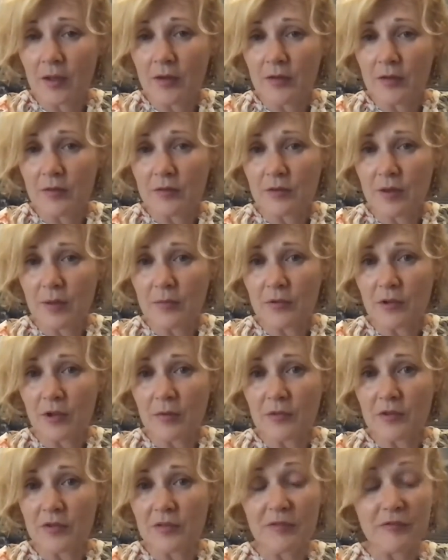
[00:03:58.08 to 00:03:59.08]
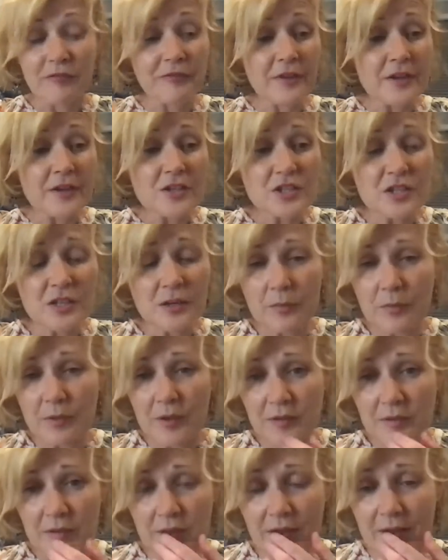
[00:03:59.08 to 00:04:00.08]
Sometimes it's a friendship
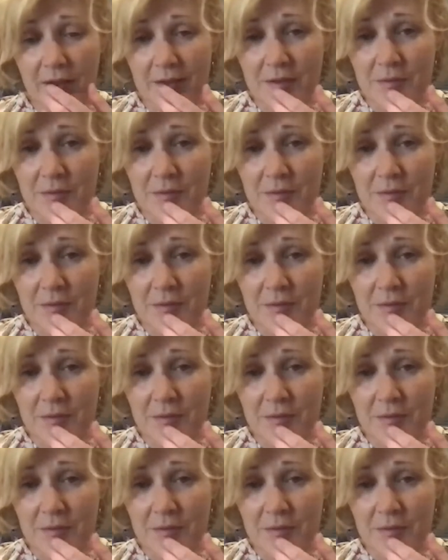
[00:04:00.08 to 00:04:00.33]
with other